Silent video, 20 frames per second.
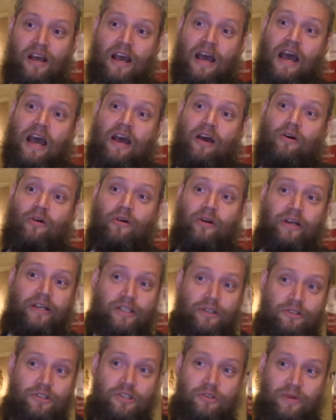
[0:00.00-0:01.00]
uh, or they
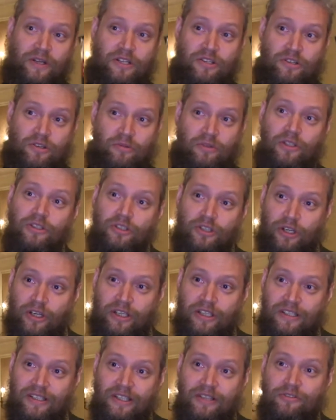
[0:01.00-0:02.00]
could switch to
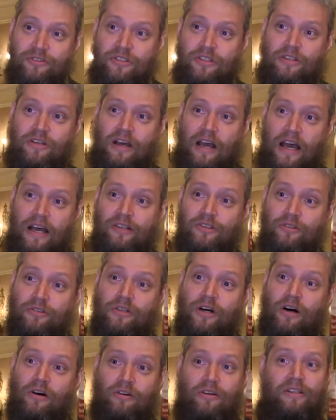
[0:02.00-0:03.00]
alternatives uh, to
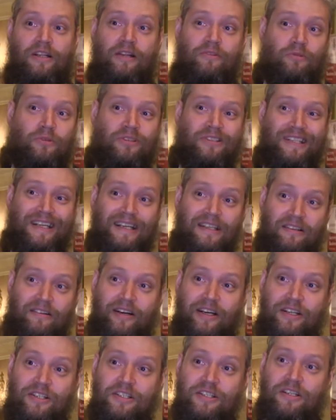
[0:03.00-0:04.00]
coal, and that would
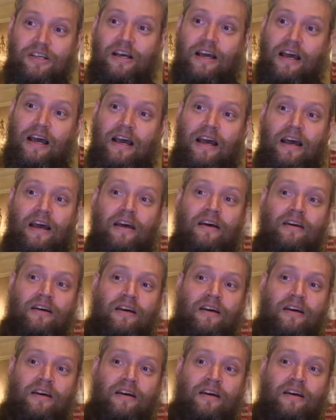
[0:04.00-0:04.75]
decrease uh,